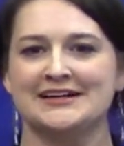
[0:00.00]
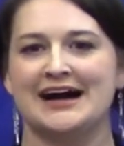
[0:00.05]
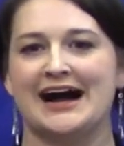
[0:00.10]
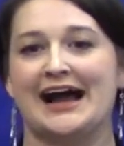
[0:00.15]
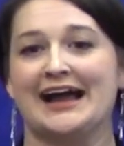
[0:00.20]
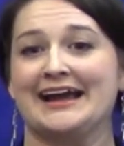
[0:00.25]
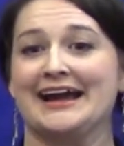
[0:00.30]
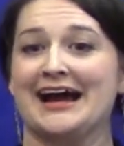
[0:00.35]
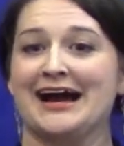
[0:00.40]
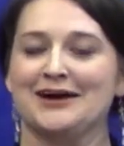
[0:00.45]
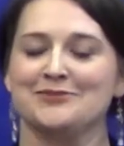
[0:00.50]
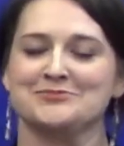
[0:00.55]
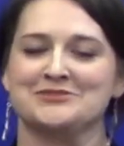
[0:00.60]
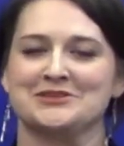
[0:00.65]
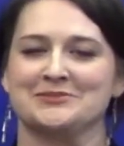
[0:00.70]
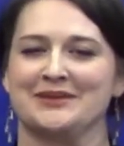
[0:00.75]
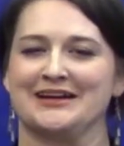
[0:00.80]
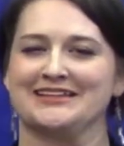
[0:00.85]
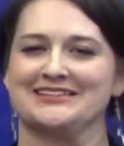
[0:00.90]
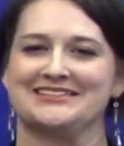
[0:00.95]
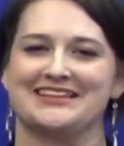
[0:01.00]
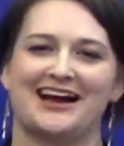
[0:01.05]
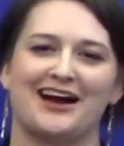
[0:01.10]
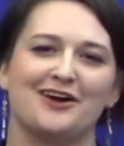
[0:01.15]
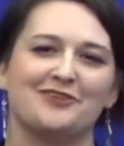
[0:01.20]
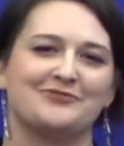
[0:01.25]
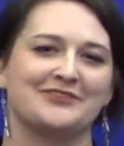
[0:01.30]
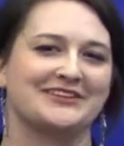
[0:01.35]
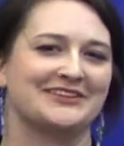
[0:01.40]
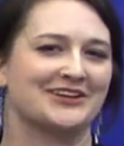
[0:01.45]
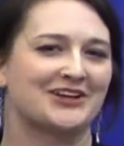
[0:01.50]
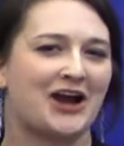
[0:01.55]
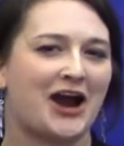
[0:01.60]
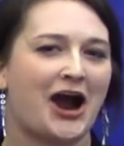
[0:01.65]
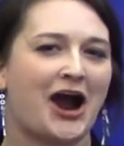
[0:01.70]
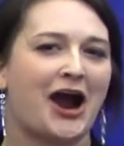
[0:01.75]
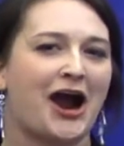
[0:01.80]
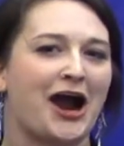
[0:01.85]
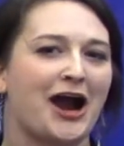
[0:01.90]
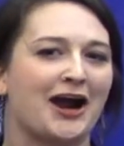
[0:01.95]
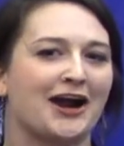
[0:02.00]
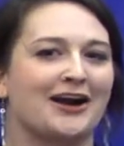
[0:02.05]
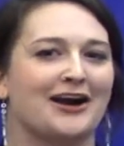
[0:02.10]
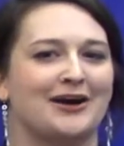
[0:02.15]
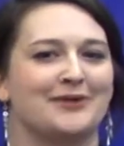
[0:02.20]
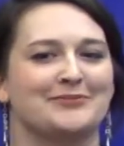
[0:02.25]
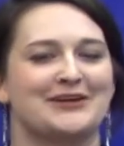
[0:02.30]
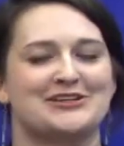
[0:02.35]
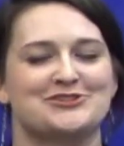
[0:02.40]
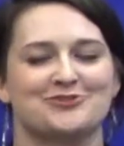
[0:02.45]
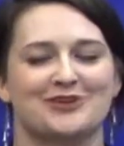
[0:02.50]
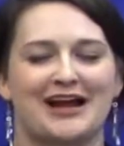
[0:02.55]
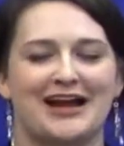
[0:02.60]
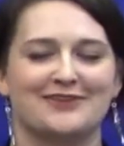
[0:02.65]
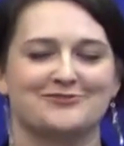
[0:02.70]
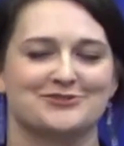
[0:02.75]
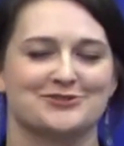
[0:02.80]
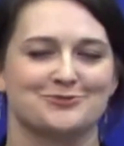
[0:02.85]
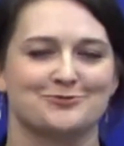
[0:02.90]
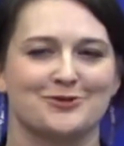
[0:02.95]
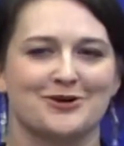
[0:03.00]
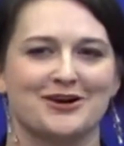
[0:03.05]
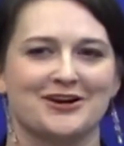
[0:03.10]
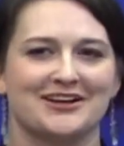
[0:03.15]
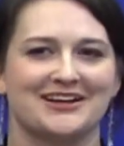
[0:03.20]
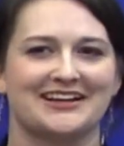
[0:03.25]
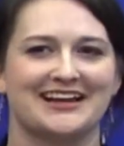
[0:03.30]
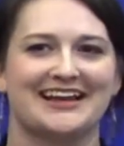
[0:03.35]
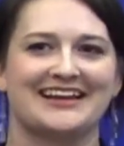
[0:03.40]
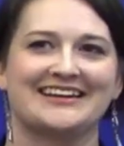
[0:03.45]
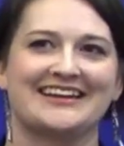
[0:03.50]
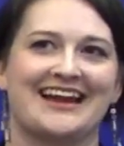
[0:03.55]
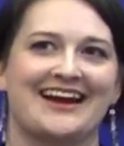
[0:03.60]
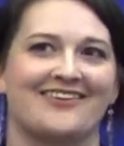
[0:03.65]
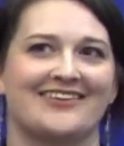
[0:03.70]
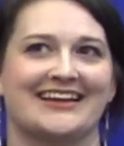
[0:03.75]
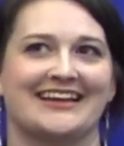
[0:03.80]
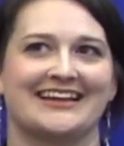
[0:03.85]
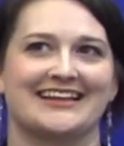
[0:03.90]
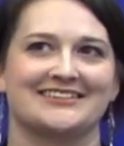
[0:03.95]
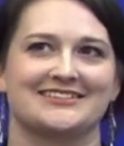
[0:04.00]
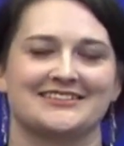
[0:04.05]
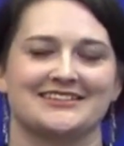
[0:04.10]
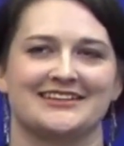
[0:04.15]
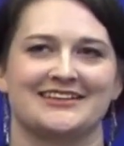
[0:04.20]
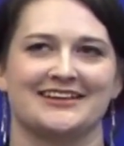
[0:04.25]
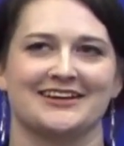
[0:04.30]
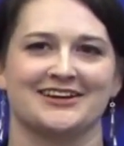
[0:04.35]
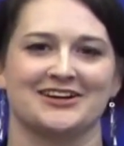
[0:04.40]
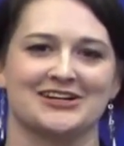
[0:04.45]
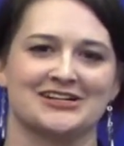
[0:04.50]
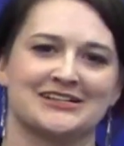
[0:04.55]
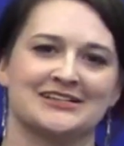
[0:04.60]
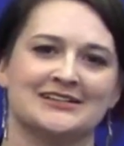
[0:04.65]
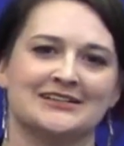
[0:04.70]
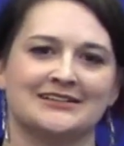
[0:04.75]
I hum to myself in the car on my drive to work, and now I get to hear